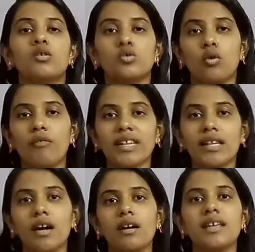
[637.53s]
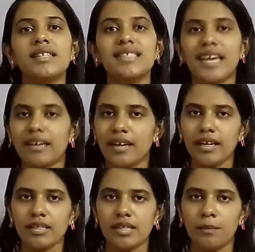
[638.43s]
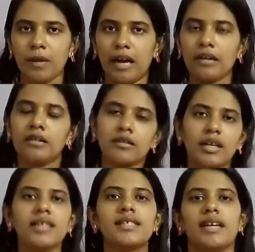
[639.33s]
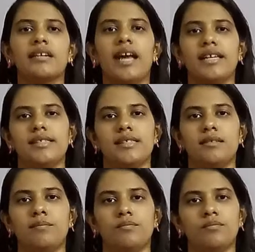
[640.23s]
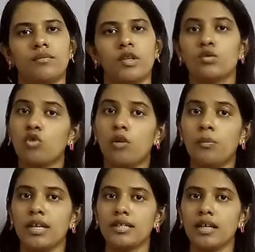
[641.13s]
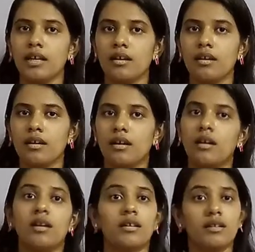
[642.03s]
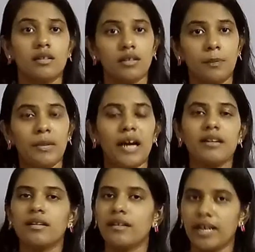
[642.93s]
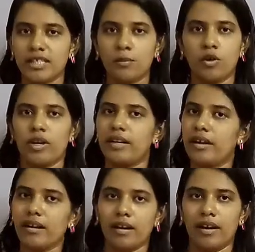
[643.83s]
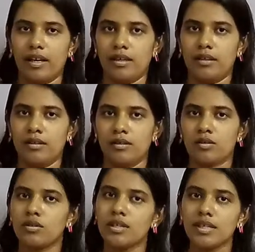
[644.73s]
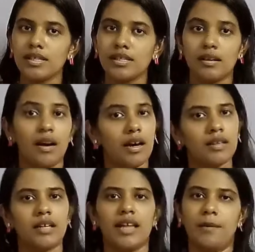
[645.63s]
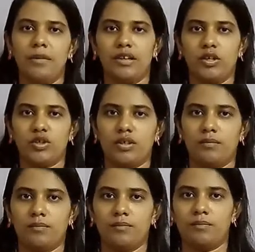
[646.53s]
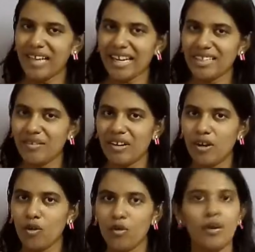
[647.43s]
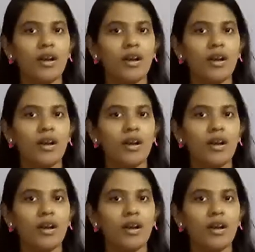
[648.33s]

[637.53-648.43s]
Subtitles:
So when the insect eats the plant, the insect dies. So obviously the plant gets protected again. So this is another application. Like the video,